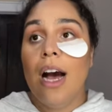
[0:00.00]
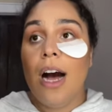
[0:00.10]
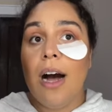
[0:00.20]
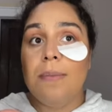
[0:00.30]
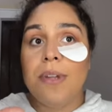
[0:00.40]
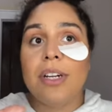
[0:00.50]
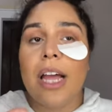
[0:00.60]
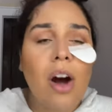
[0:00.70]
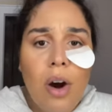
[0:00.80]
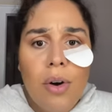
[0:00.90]
um, they're
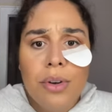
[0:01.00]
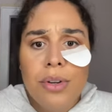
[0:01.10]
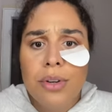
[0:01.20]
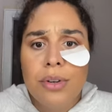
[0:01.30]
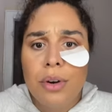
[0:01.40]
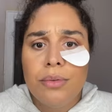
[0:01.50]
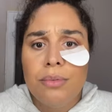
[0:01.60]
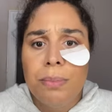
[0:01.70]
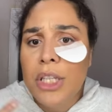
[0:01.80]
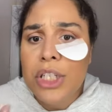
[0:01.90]
like, oh, you
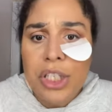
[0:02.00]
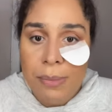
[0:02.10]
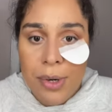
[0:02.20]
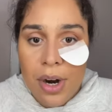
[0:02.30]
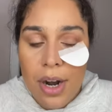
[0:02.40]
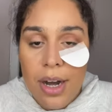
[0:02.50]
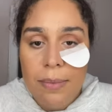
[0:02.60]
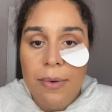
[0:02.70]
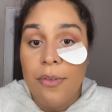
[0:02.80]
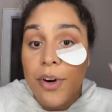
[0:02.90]
don't put the shimmer
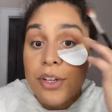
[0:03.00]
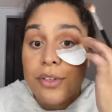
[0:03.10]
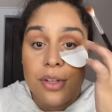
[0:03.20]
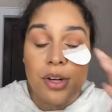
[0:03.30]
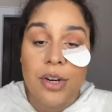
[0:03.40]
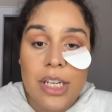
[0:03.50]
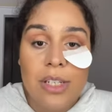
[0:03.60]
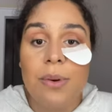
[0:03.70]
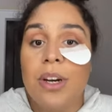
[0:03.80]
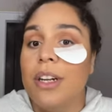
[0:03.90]
on before you do the
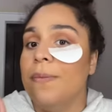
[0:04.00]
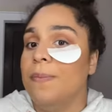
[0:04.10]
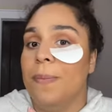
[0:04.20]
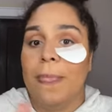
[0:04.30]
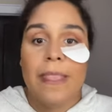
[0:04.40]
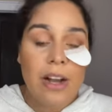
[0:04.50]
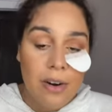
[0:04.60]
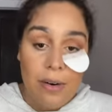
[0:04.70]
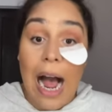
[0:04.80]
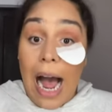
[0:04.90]
crease one.
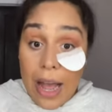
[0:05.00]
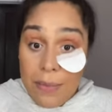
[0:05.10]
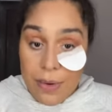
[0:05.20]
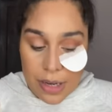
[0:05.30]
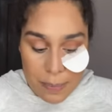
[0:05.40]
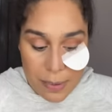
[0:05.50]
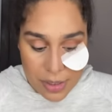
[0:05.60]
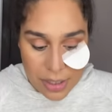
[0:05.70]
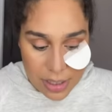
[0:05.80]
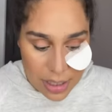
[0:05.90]
No, I wouldn't
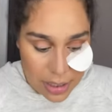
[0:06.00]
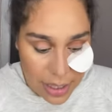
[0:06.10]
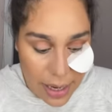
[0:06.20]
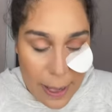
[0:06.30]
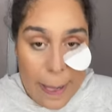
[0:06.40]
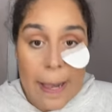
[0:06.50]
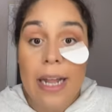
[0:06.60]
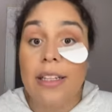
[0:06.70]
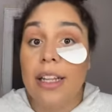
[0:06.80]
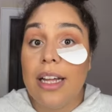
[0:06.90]
personally,
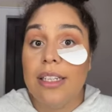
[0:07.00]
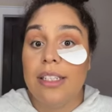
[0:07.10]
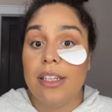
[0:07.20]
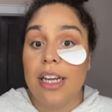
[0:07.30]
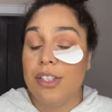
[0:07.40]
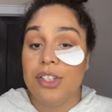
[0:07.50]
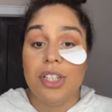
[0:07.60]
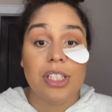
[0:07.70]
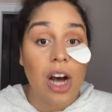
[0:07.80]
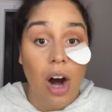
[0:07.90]
unless it's
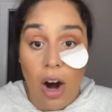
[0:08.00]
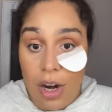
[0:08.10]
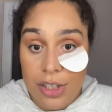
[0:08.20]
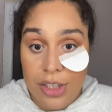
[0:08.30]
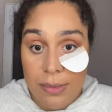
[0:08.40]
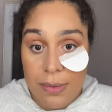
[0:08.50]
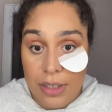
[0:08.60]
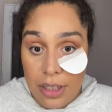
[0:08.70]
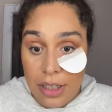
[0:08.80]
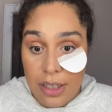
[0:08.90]
just a all shimmer
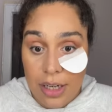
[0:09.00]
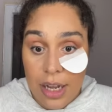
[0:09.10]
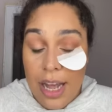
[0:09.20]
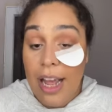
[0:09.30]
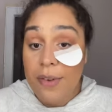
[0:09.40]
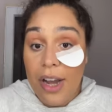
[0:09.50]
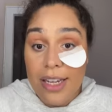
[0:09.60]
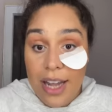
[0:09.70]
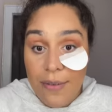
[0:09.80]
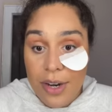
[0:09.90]
look. If you
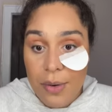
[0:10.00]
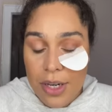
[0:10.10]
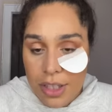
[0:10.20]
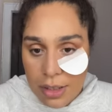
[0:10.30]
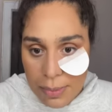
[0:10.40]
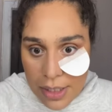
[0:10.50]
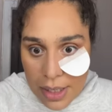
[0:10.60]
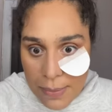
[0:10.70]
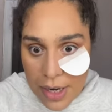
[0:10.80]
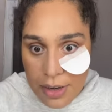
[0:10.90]
guys have any questions, please
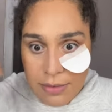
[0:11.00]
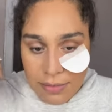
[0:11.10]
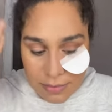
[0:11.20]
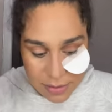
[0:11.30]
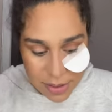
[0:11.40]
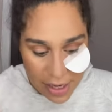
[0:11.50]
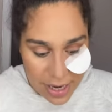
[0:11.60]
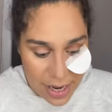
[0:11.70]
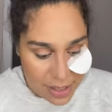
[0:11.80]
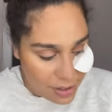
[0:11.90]
let me know so I
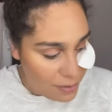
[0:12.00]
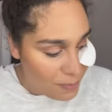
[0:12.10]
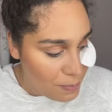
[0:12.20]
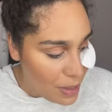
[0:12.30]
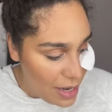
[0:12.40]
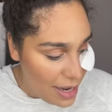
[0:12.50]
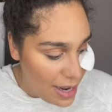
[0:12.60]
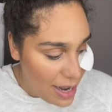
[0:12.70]
can answer. But